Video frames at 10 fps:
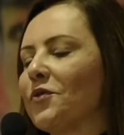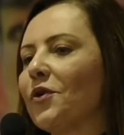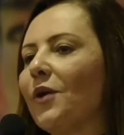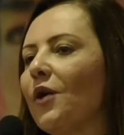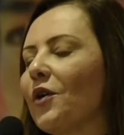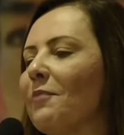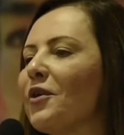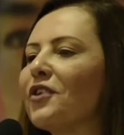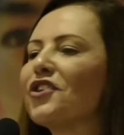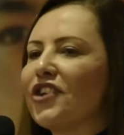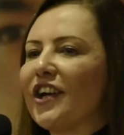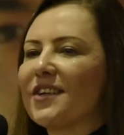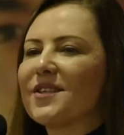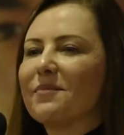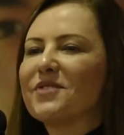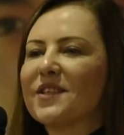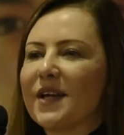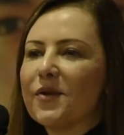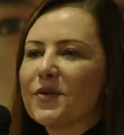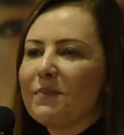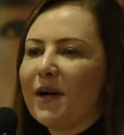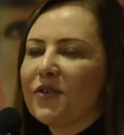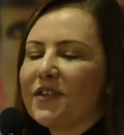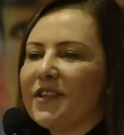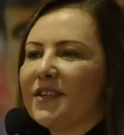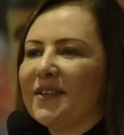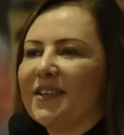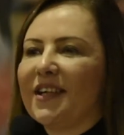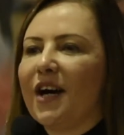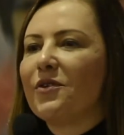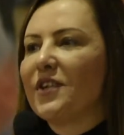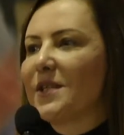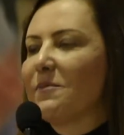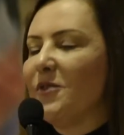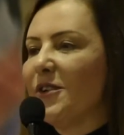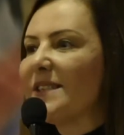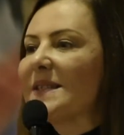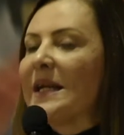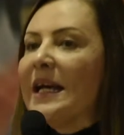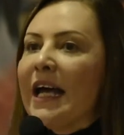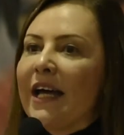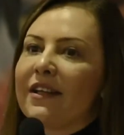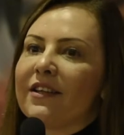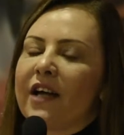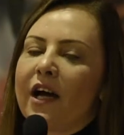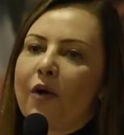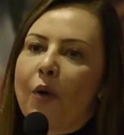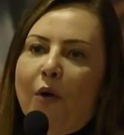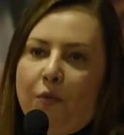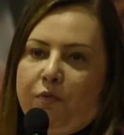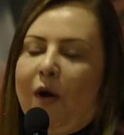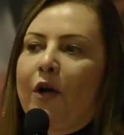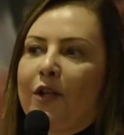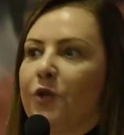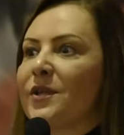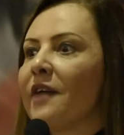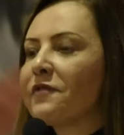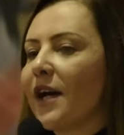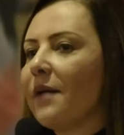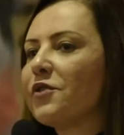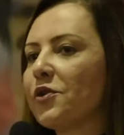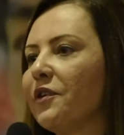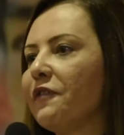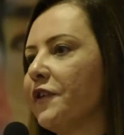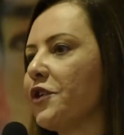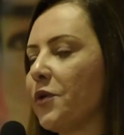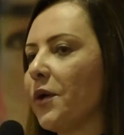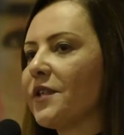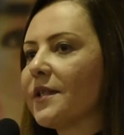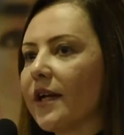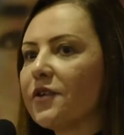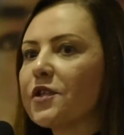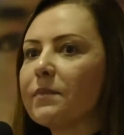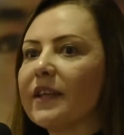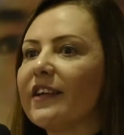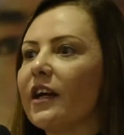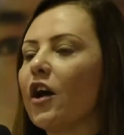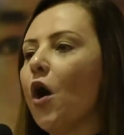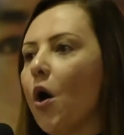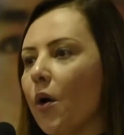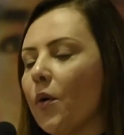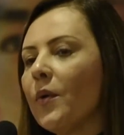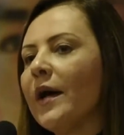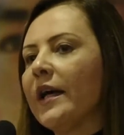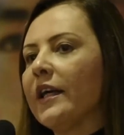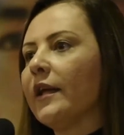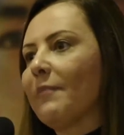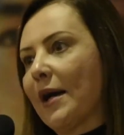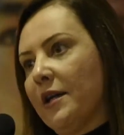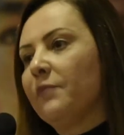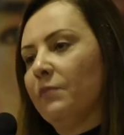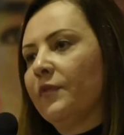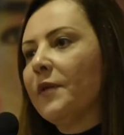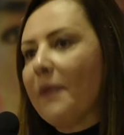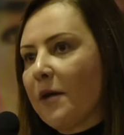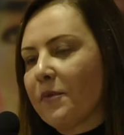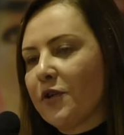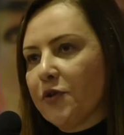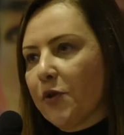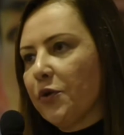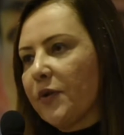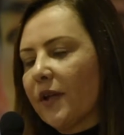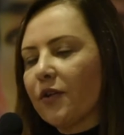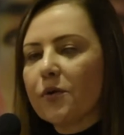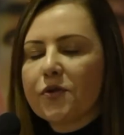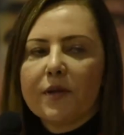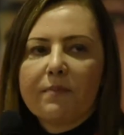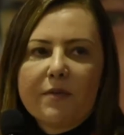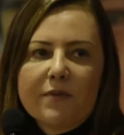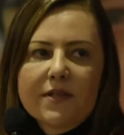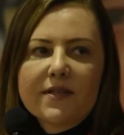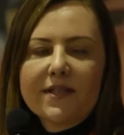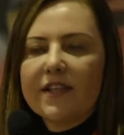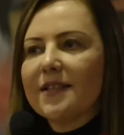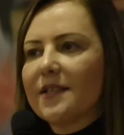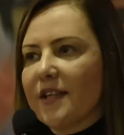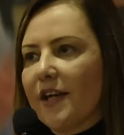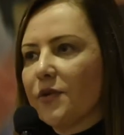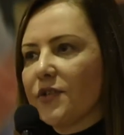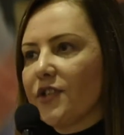So I'm going to share some details about our experience. And I don't have time to refer to all details, but they are all in the paper. So you can go to the paper and see the details, the